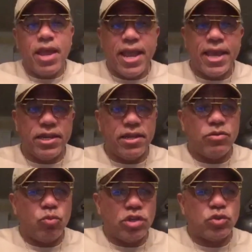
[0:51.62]
And then
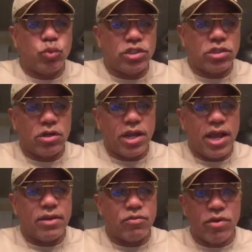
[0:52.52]
once we saw the
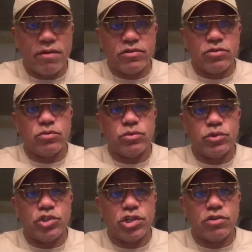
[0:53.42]
kind of revenue we was
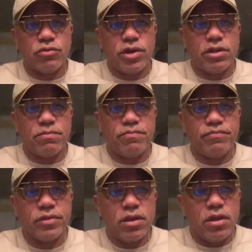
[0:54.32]
generating,
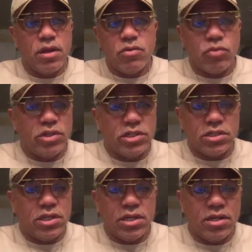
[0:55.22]
we just
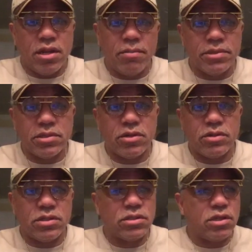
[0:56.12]
did the numbers on it
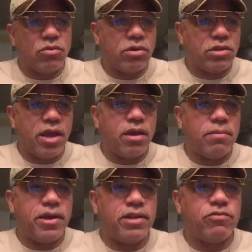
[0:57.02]
and say, well, damn,
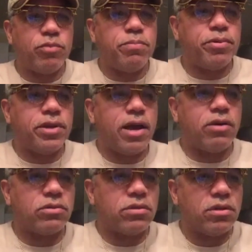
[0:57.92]
man, if we put
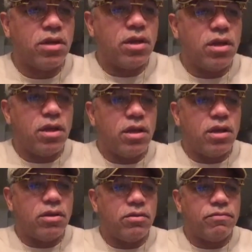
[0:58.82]
out
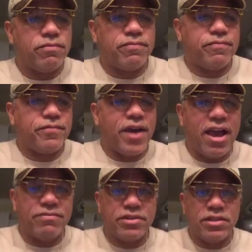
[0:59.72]

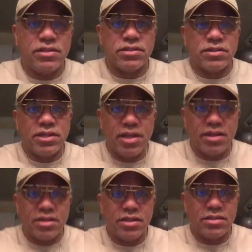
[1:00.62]
5 of these or 10 of
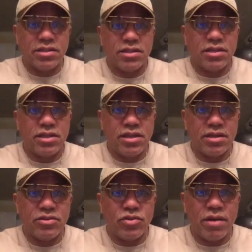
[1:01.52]
these in a year,
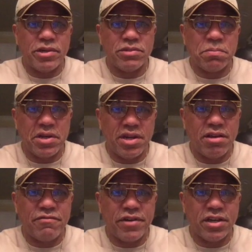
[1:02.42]
you know how much money they'll
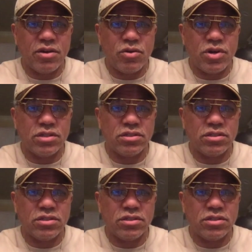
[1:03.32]
fucking owe us?